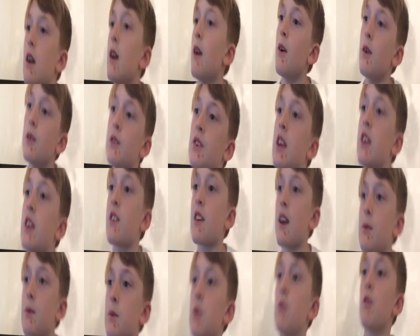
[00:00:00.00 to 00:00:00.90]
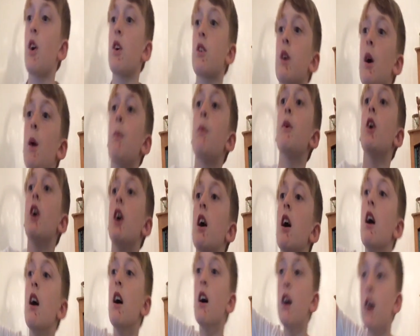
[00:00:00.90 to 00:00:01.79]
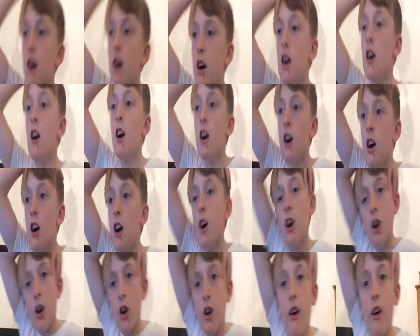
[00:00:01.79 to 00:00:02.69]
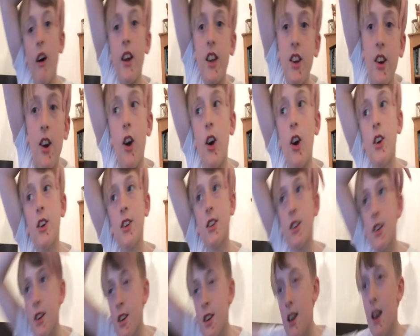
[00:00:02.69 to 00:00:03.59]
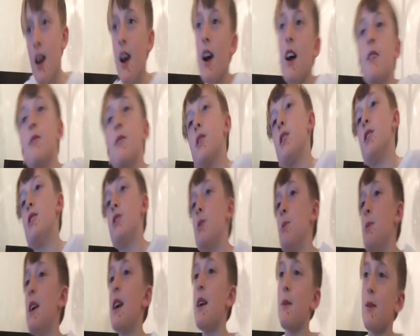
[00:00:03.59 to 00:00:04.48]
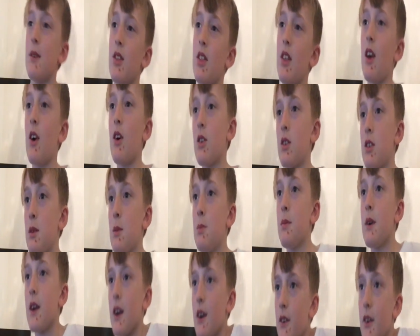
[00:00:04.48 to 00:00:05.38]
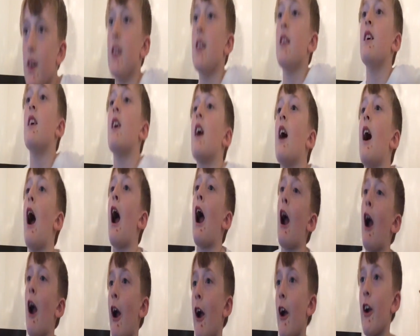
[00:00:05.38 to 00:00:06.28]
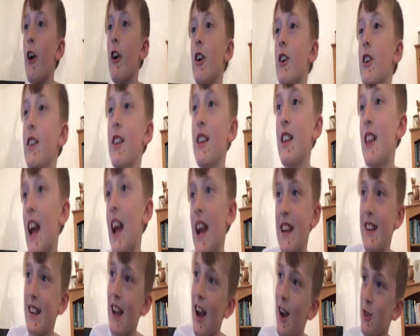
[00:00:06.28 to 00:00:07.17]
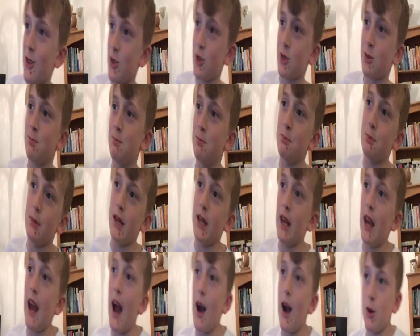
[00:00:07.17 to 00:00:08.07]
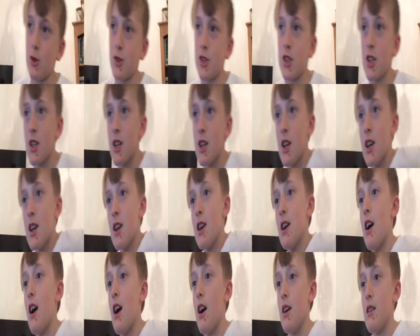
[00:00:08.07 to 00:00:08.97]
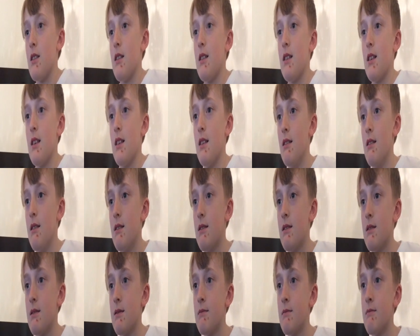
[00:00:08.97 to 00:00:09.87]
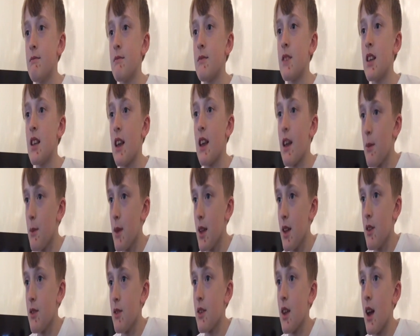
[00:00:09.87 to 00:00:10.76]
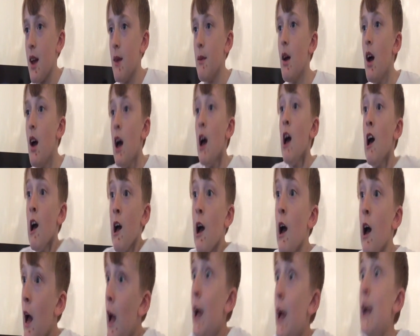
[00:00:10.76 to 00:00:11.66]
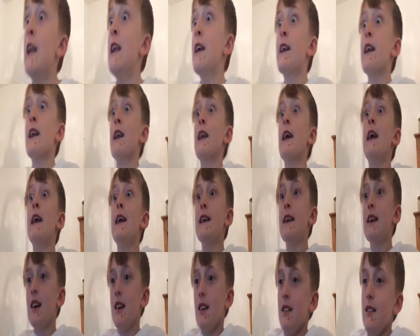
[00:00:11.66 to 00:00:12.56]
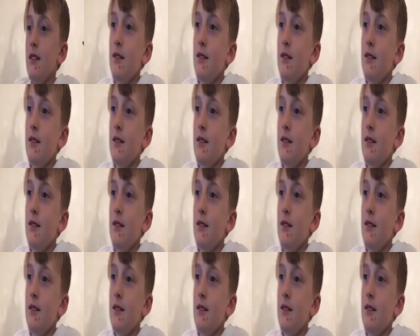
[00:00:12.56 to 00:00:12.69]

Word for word: Oh gee, it's Captain Rockhopper. Oh my god, I forgot to meet him in the old Club Penguin. I really like how it's loud. Oh, didn't give me enough time. A little wink.